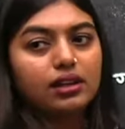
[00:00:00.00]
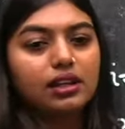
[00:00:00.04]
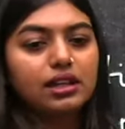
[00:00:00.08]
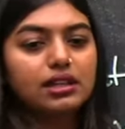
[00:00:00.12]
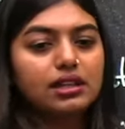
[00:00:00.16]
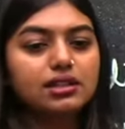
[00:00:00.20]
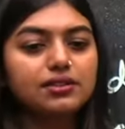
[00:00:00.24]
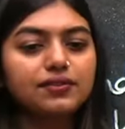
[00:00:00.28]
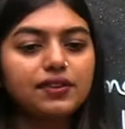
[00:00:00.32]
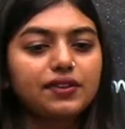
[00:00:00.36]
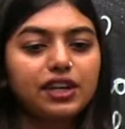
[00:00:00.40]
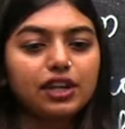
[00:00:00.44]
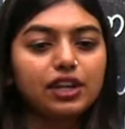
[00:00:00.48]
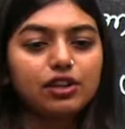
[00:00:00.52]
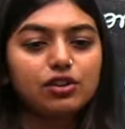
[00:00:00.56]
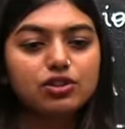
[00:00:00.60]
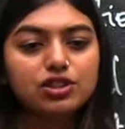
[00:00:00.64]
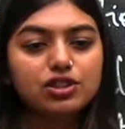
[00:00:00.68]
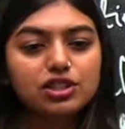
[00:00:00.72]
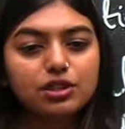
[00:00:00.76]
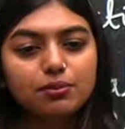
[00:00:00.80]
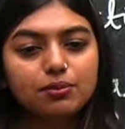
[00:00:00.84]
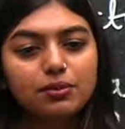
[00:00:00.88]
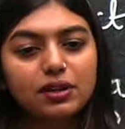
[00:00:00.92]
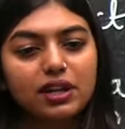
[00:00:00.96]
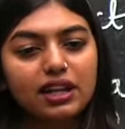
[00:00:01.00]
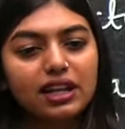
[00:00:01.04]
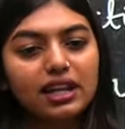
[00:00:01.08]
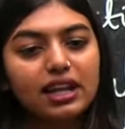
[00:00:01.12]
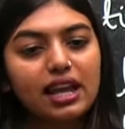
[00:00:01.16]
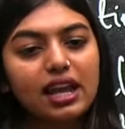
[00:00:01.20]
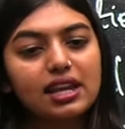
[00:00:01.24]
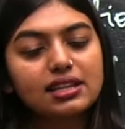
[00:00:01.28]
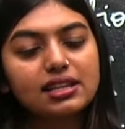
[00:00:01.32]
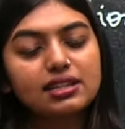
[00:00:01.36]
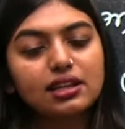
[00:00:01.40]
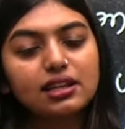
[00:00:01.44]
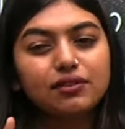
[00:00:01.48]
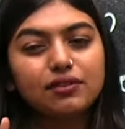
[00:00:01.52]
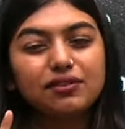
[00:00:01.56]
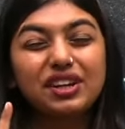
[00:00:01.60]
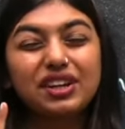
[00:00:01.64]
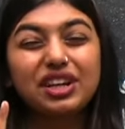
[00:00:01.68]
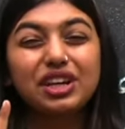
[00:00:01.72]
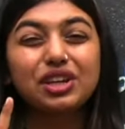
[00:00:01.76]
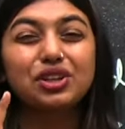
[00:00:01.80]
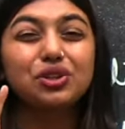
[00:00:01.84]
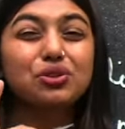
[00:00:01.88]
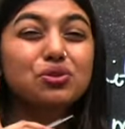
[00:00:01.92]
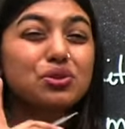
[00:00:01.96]
yes, we can use gibberellic acid, we
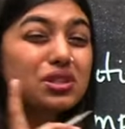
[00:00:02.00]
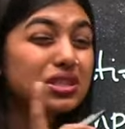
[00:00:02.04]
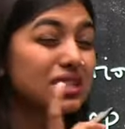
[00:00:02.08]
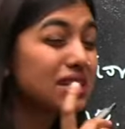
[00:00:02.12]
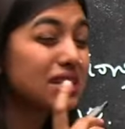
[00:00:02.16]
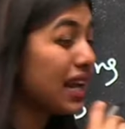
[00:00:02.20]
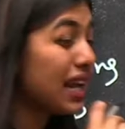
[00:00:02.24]
can use